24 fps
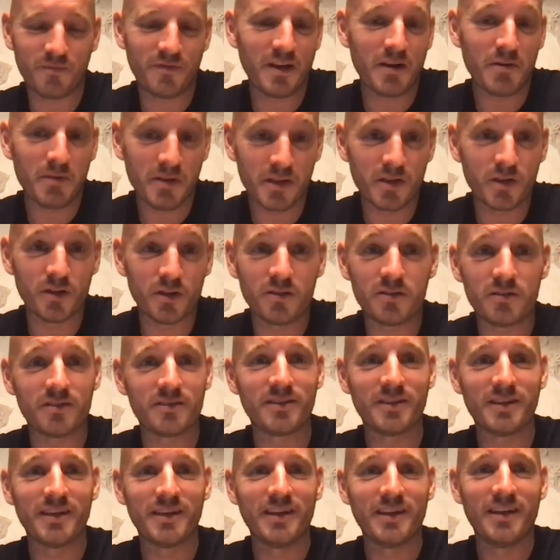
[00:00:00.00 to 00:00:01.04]
very good,
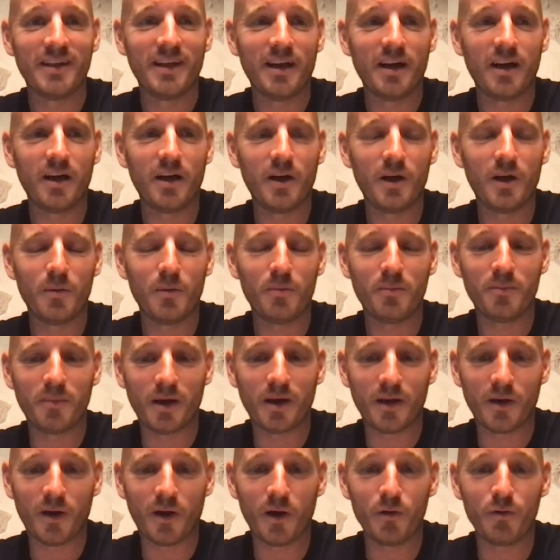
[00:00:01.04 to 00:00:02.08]
um,
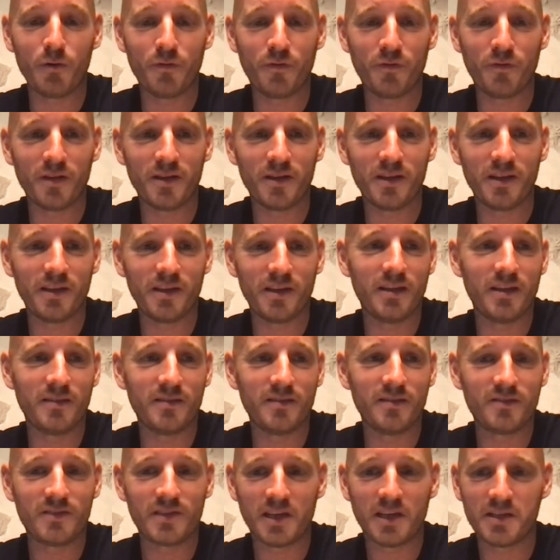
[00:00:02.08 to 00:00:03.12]
and hopefully
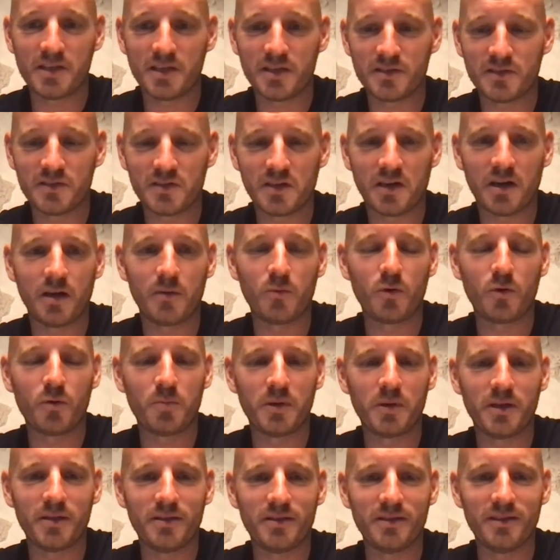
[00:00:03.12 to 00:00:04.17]
in ten years' time, we'll
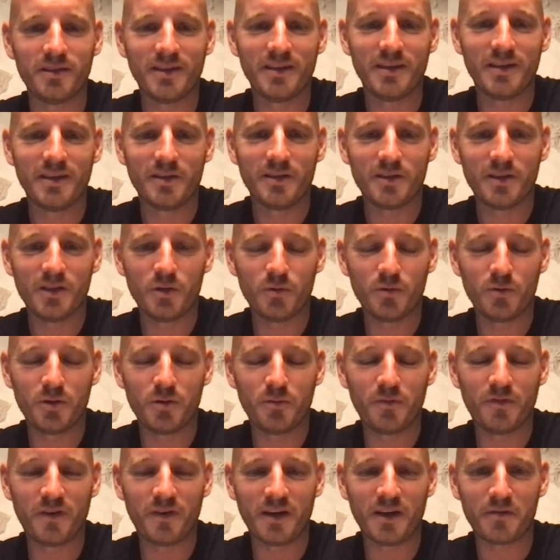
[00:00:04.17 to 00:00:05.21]
be you,
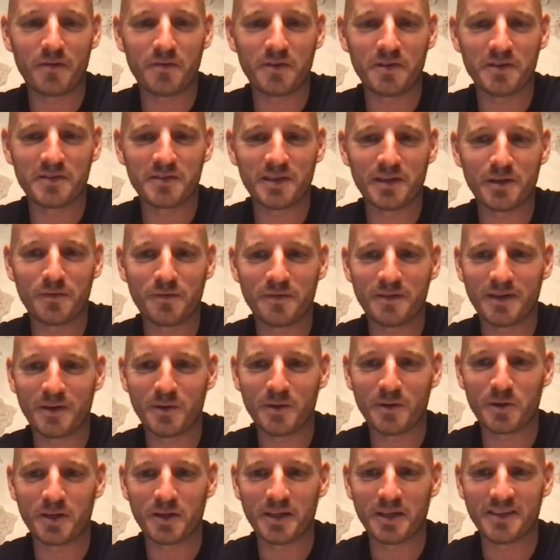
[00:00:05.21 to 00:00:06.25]
you'll find out for yourself how
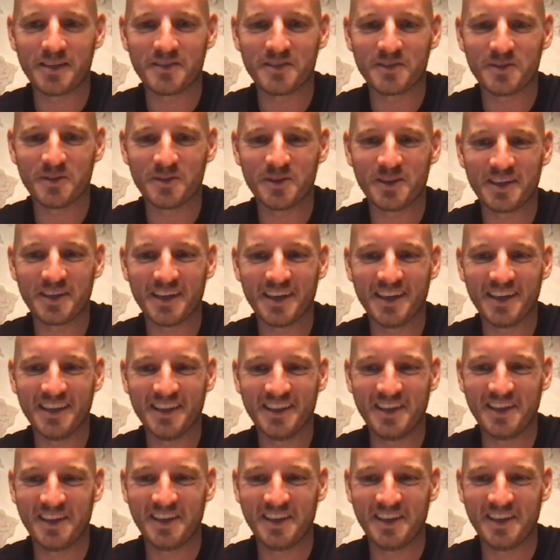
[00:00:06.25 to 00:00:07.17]
good it is. Okay.